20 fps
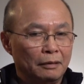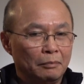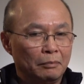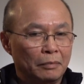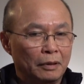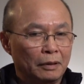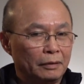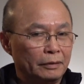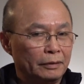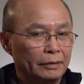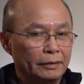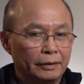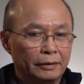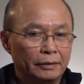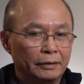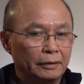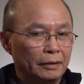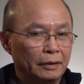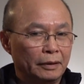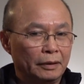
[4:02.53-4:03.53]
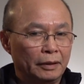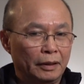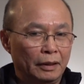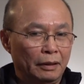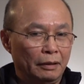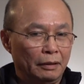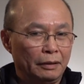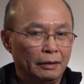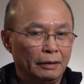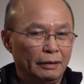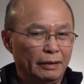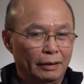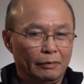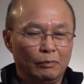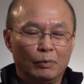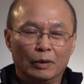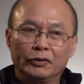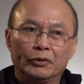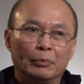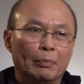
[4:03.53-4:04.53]
But it
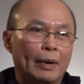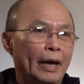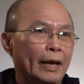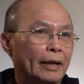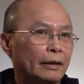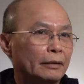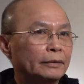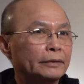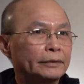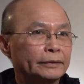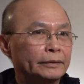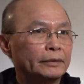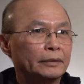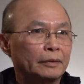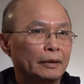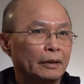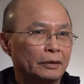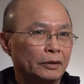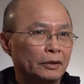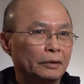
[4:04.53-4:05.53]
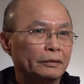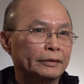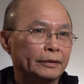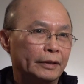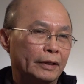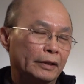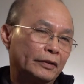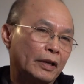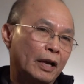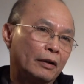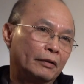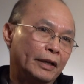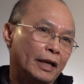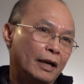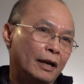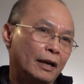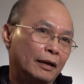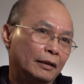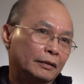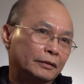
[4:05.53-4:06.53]
wasn't bad. That's how they
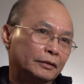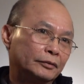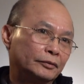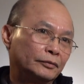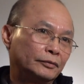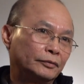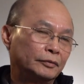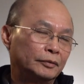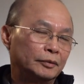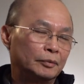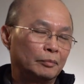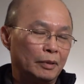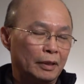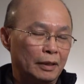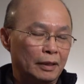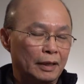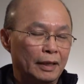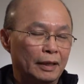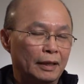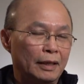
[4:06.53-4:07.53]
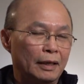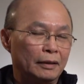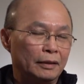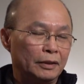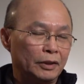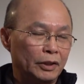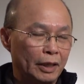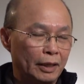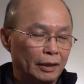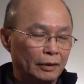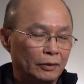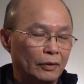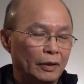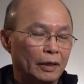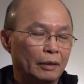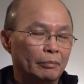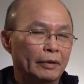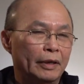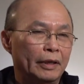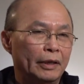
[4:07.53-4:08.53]
are. But I got a chance to
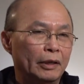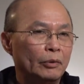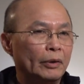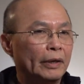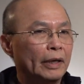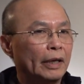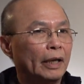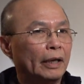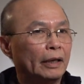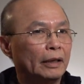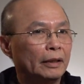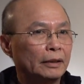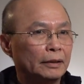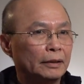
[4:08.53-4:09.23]
have educated.